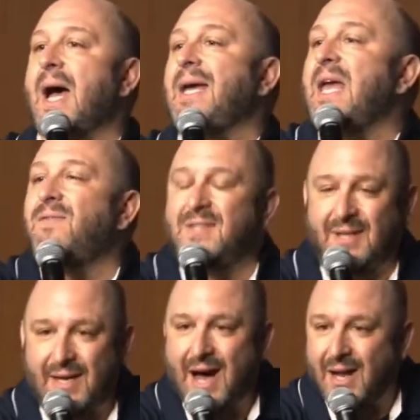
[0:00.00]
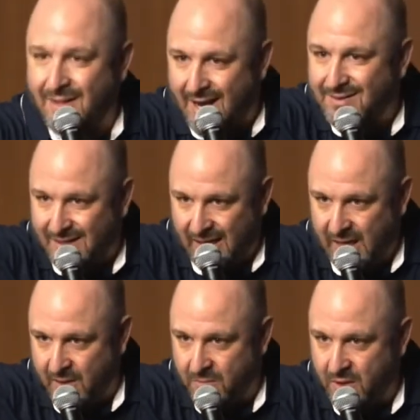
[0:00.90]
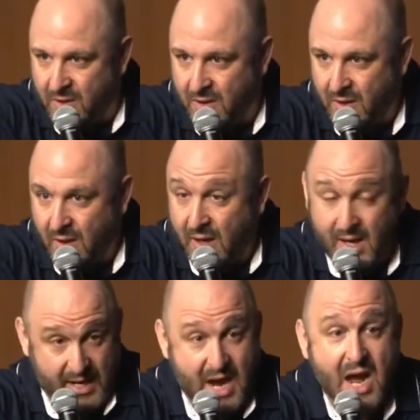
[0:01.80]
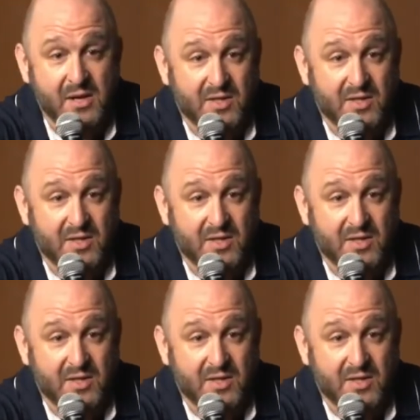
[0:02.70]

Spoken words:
I gave it to God, not to him. And I